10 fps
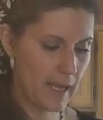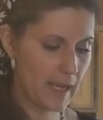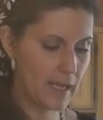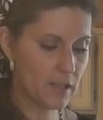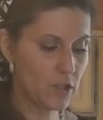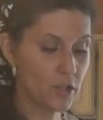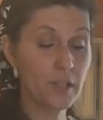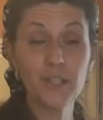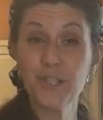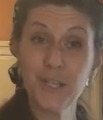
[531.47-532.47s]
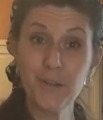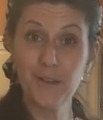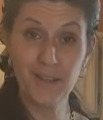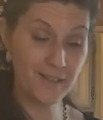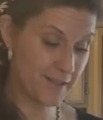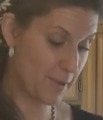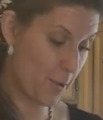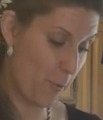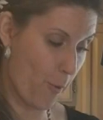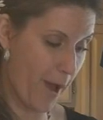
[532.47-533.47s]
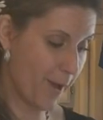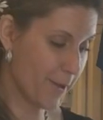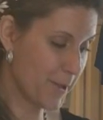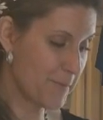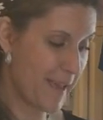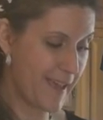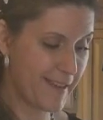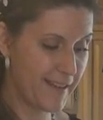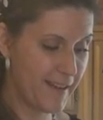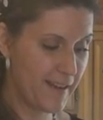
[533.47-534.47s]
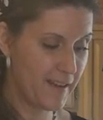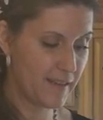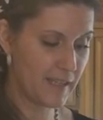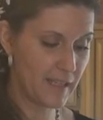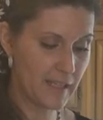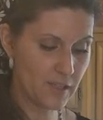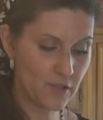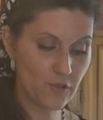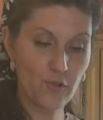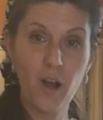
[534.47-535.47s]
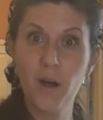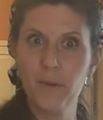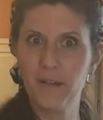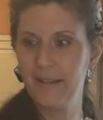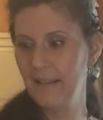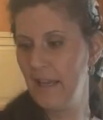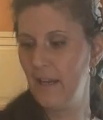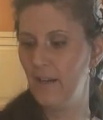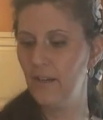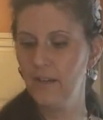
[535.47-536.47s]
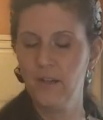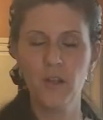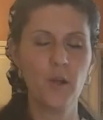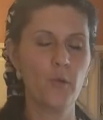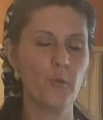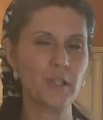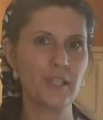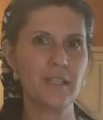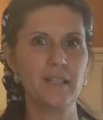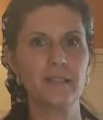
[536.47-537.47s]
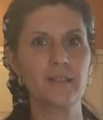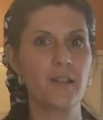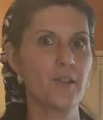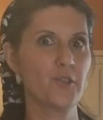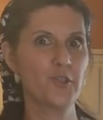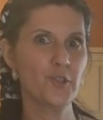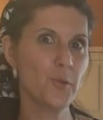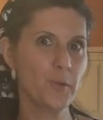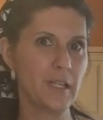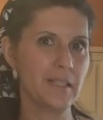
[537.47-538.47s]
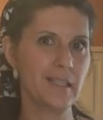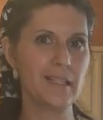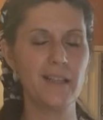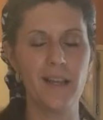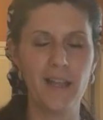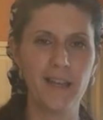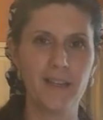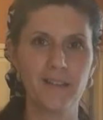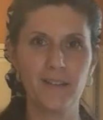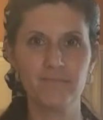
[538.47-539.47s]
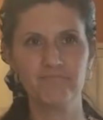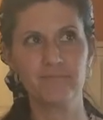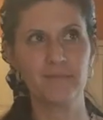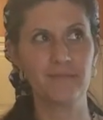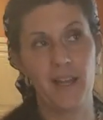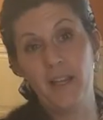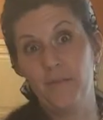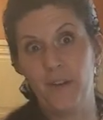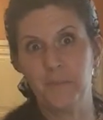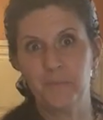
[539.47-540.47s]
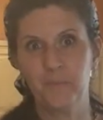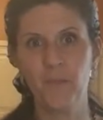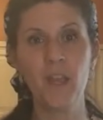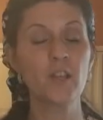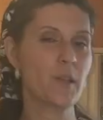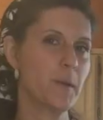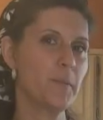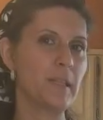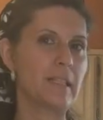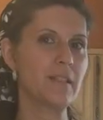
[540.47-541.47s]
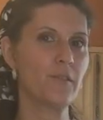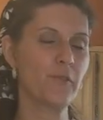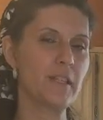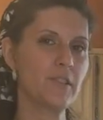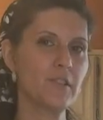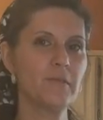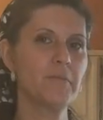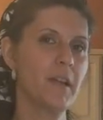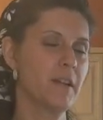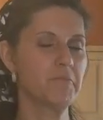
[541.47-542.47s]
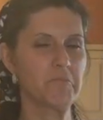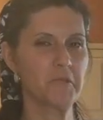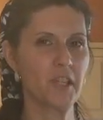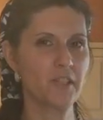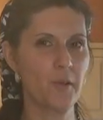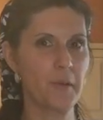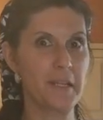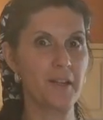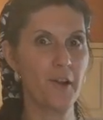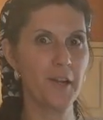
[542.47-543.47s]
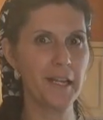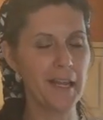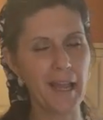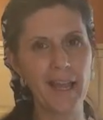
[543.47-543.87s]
And you're going to chill this while you make the strawberry layer, which is super easy and kind of fun. So I'm going to put this in the freezer just so we can hurry,